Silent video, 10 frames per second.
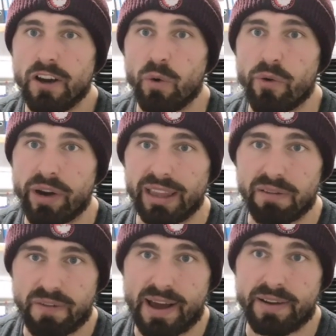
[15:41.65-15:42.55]
who are really
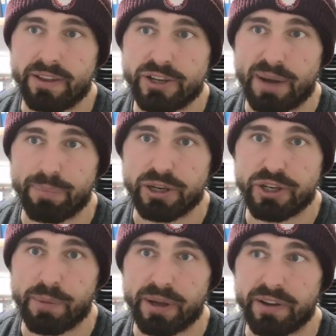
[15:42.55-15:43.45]
finding the
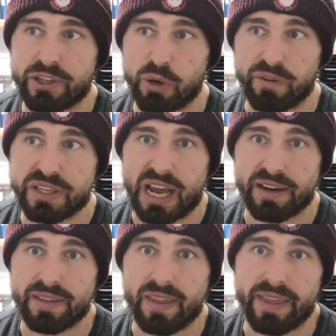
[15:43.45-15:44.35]
Championship a tougher
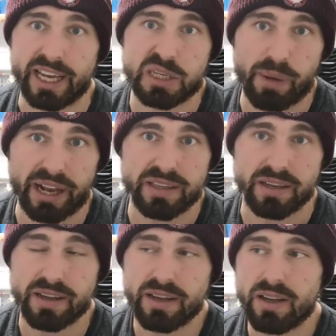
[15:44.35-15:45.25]
standard than they
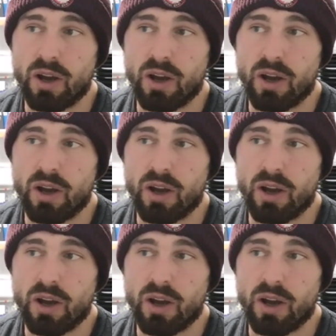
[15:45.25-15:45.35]
expected,